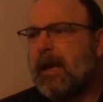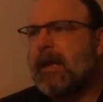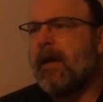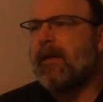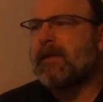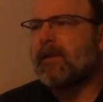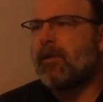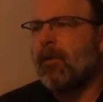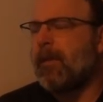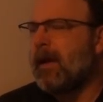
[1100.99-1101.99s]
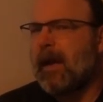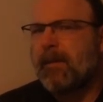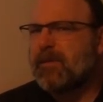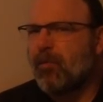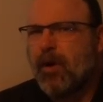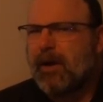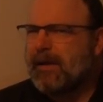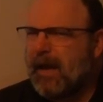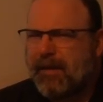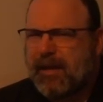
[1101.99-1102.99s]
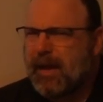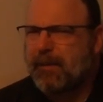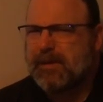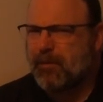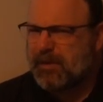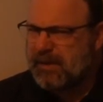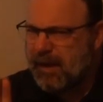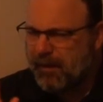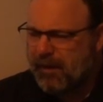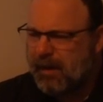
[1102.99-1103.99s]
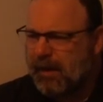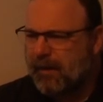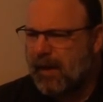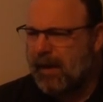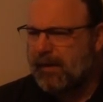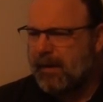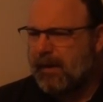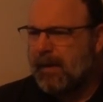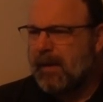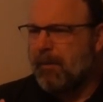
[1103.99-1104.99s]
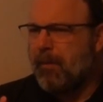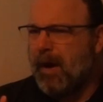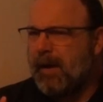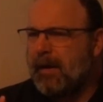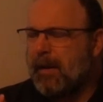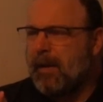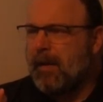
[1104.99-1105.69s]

Now, these internment camps were not death camps, it was nothing like that, but